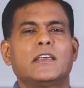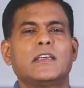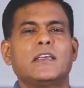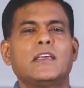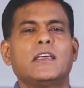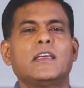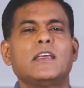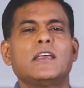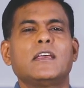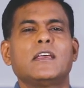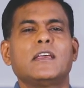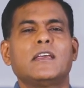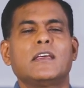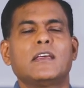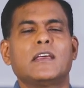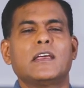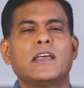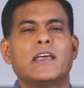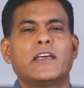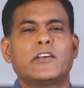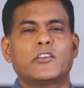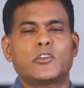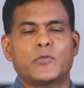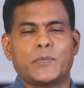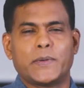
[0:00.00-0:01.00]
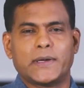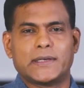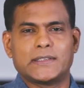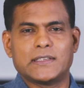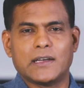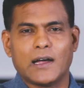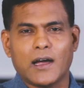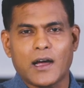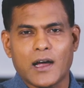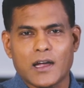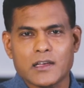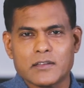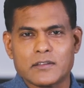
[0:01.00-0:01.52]
He expects
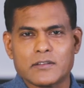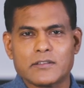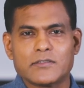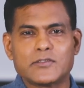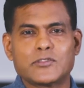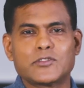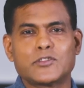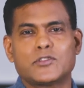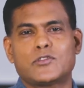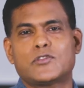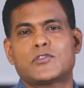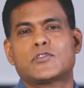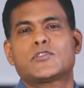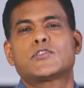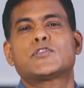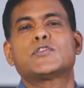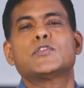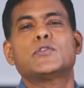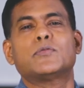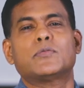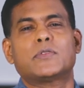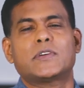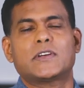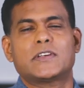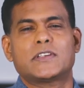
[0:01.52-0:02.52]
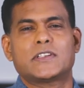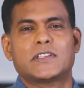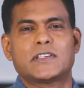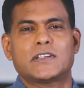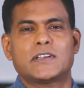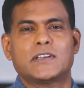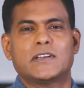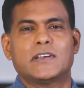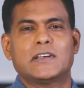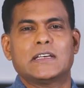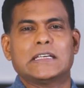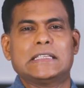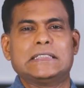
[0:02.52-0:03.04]
us to steward
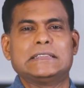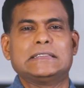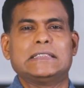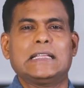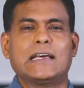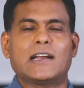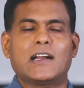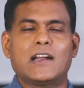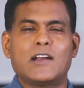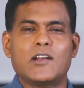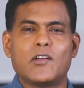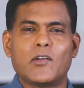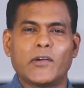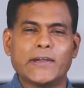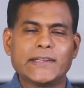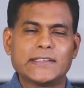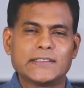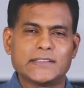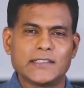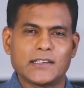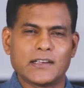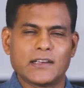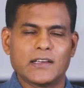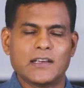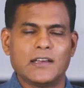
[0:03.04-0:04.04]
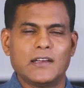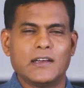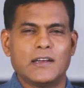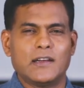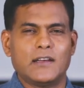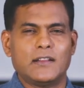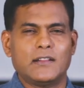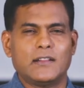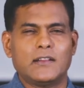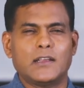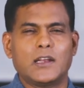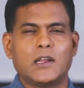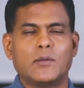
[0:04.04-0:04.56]
that anointing
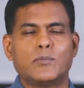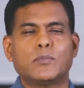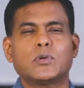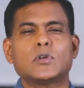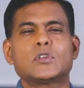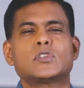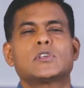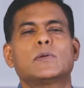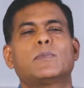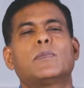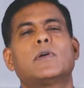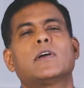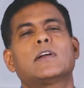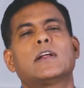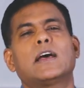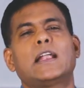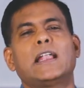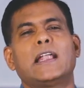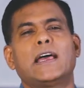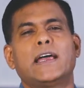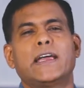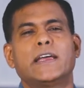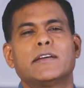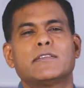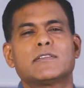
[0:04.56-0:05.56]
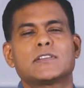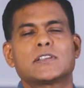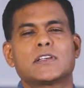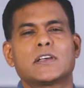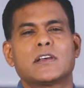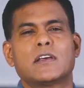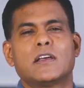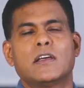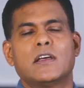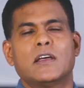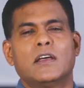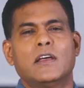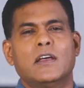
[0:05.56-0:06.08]
that He puts upon our lives.
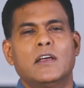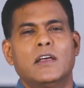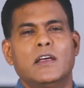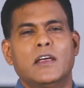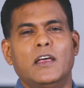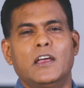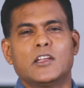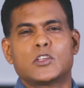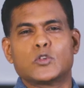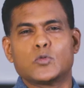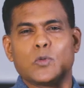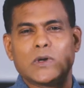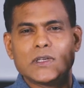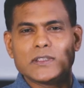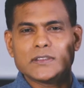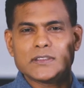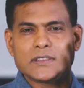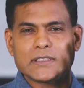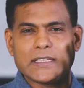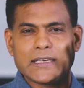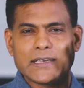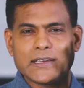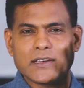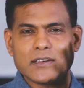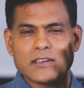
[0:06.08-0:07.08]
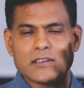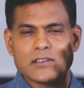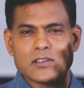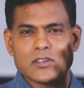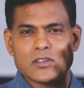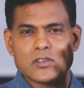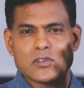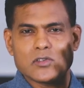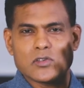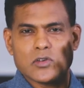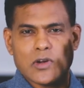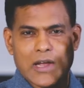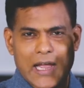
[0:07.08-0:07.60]
It's one thing
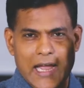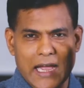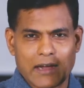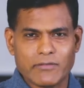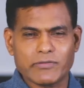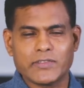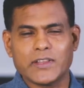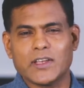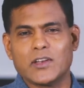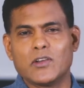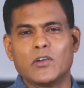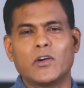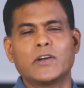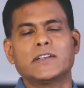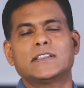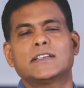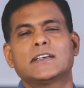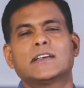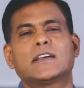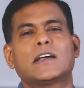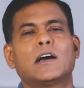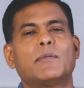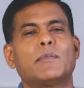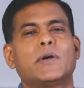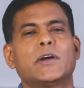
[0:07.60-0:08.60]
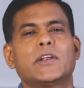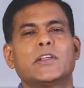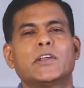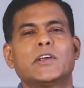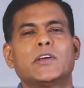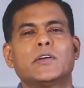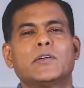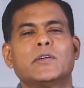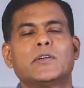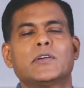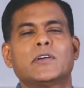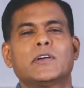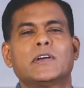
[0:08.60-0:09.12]
to have the anointing come on
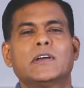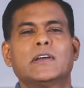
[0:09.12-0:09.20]
you.